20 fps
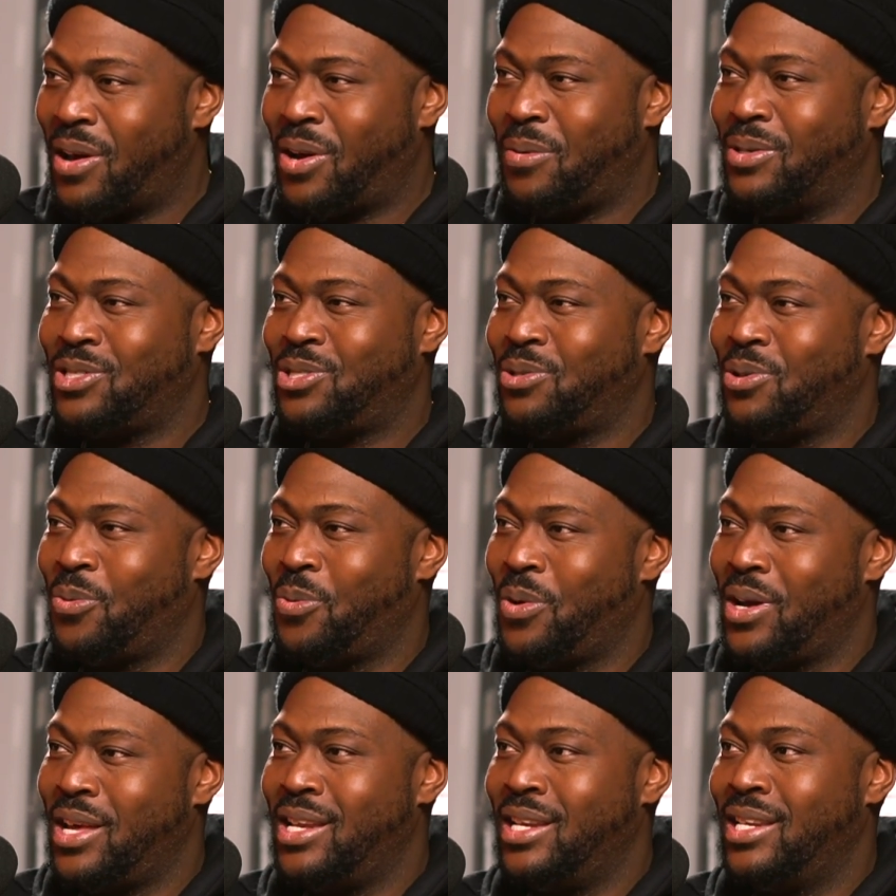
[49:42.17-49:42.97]
I don't want you to
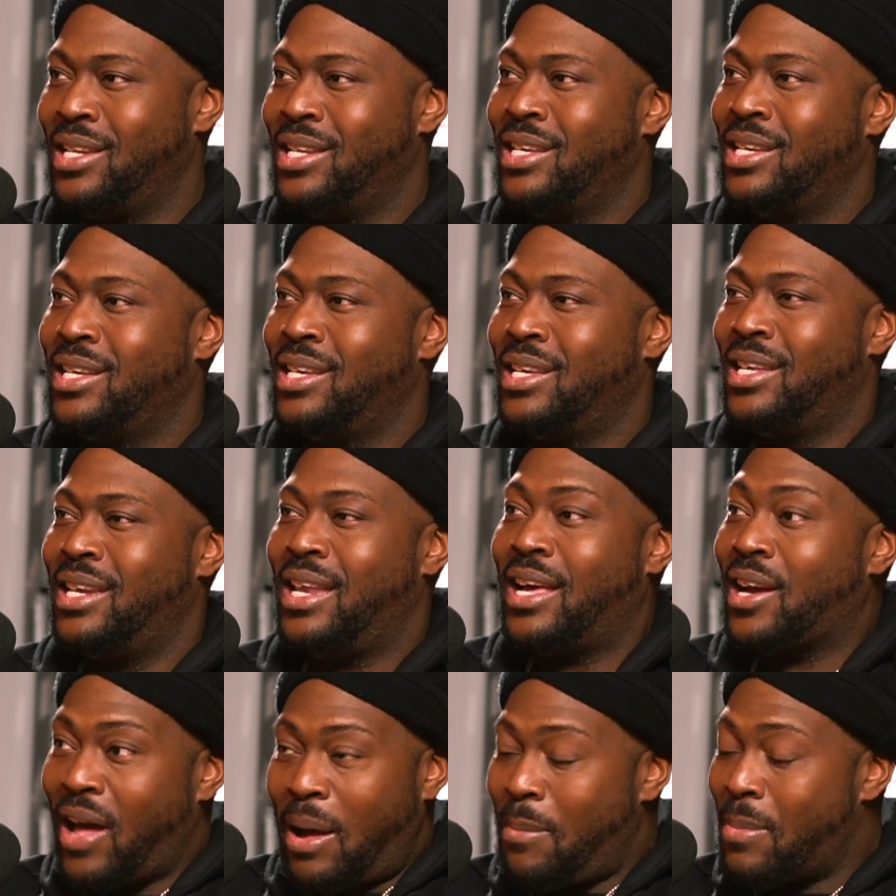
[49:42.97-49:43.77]
win.
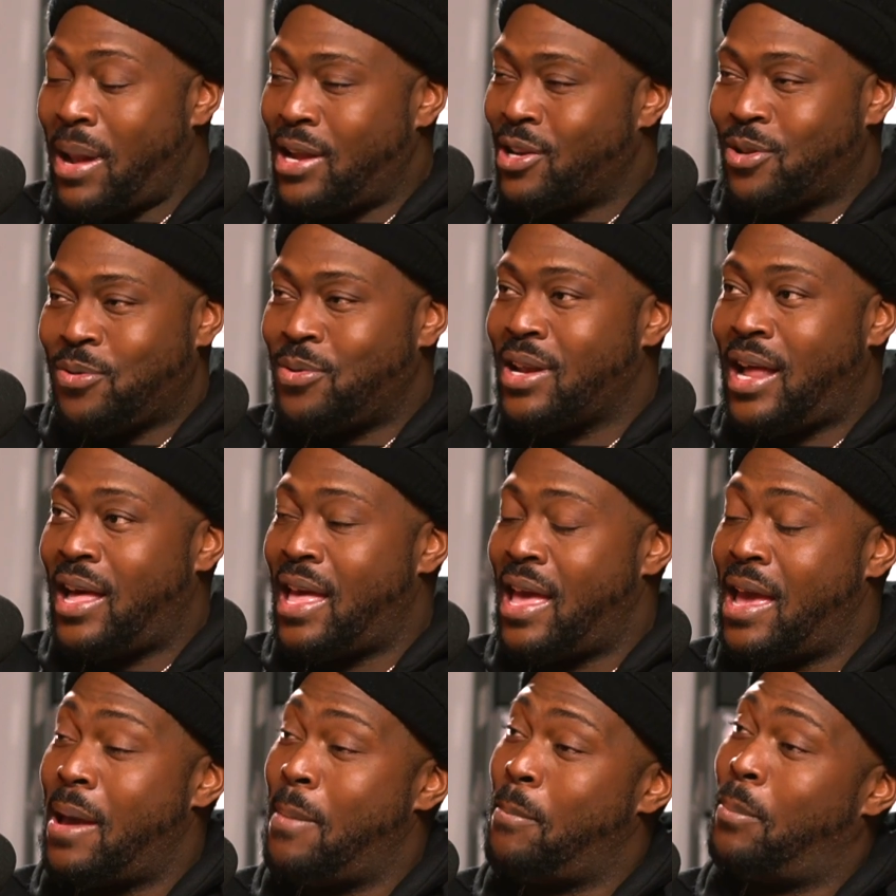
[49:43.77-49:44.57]
Nigga, I'm not doing that.